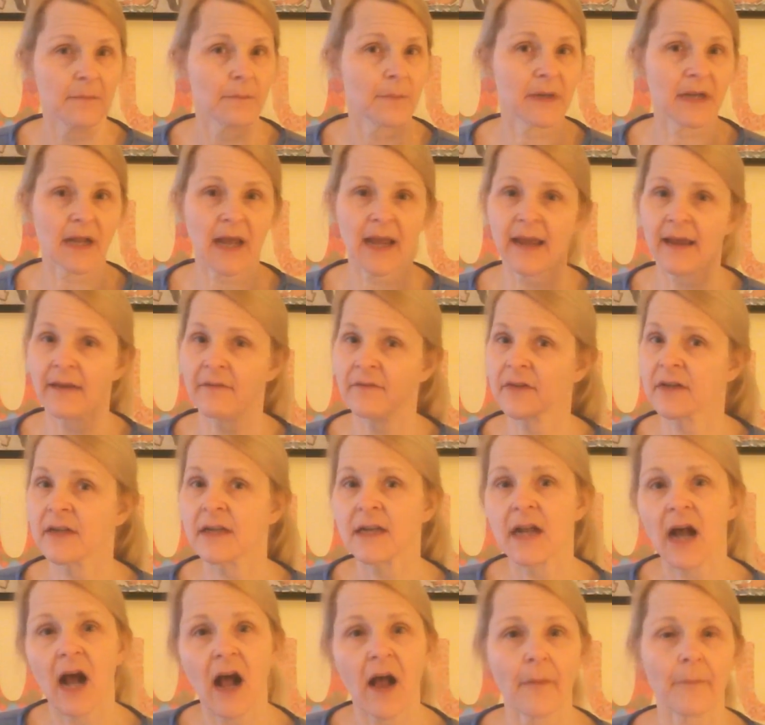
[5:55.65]
But I have
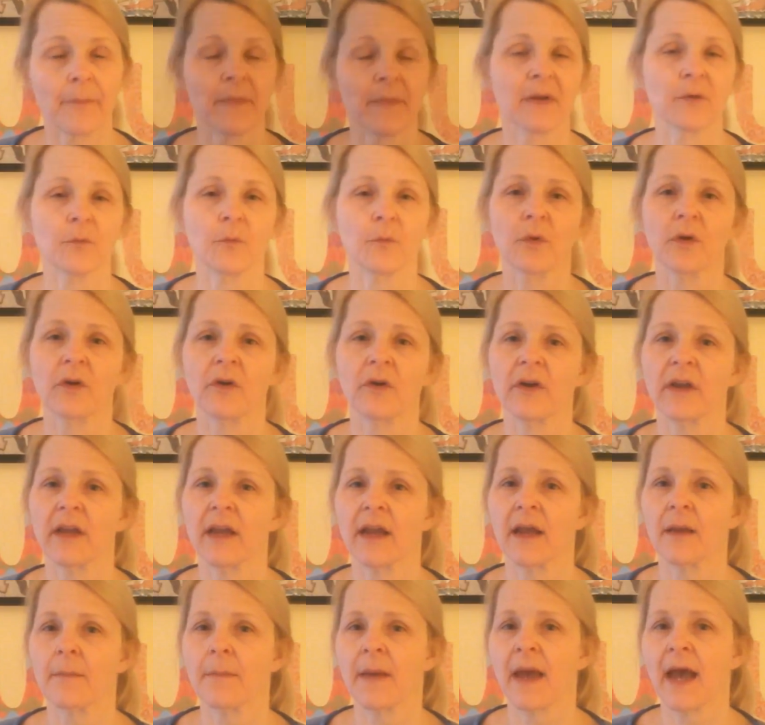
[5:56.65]
not been
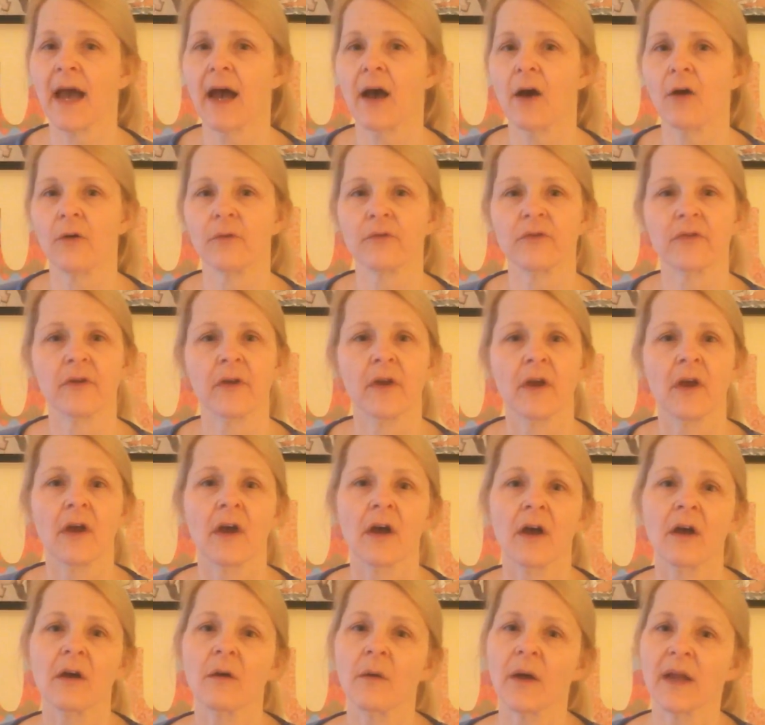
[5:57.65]
worrying about,
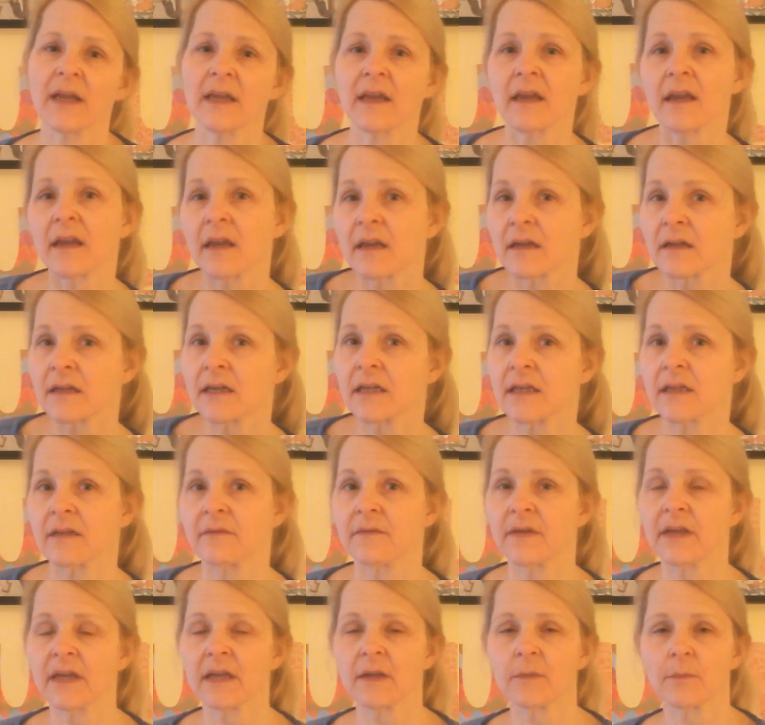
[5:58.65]
oh, I can't eat the
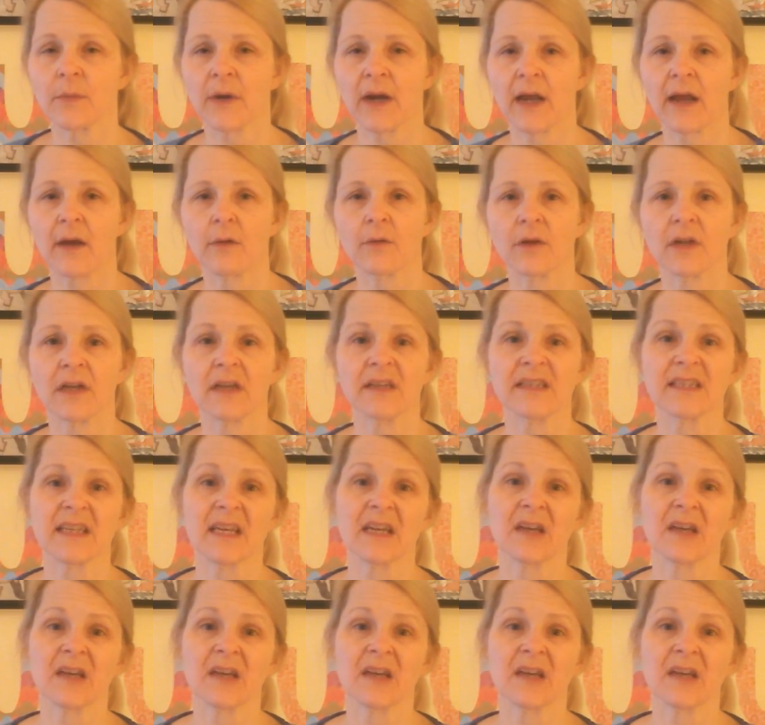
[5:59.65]
vegan brownies.